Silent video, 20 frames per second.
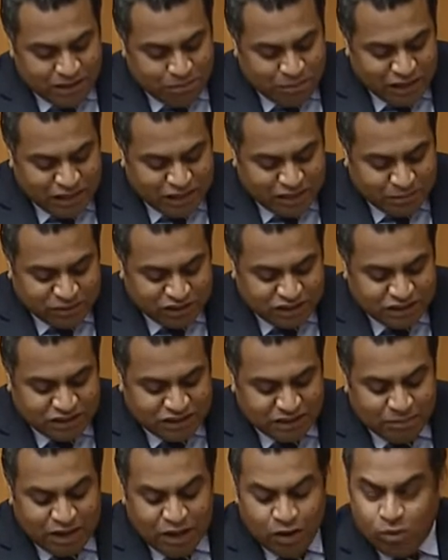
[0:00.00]
management
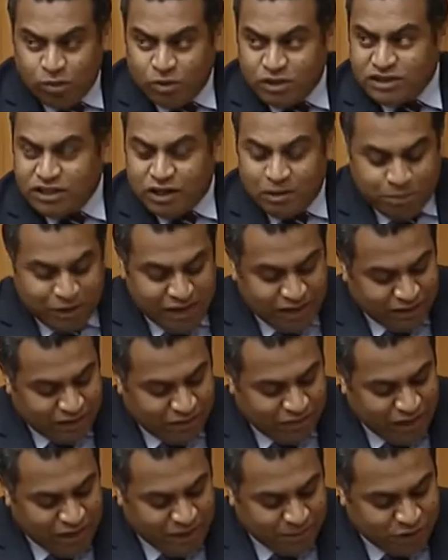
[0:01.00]
system are also being
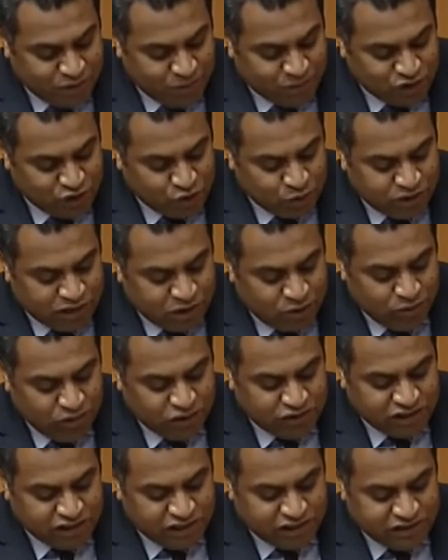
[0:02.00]
developed to ensure that all
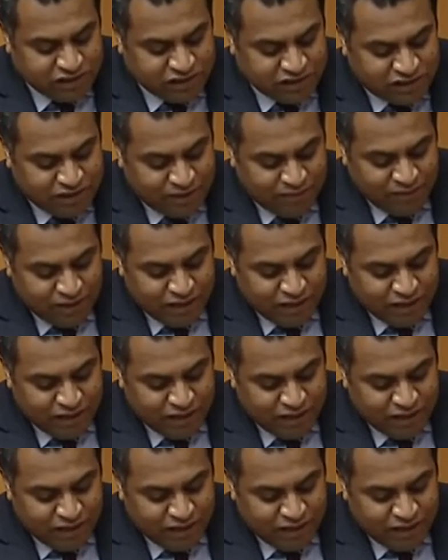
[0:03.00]
New Zealanders